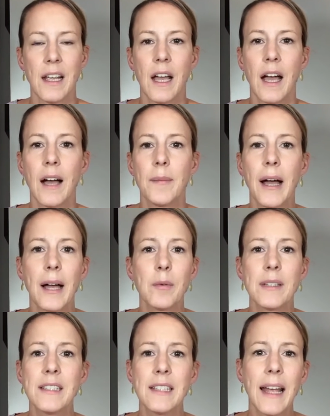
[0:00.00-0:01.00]
I
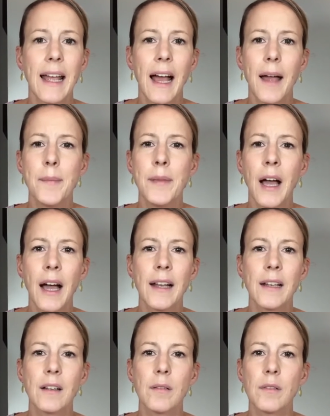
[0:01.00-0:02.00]
would say I'm not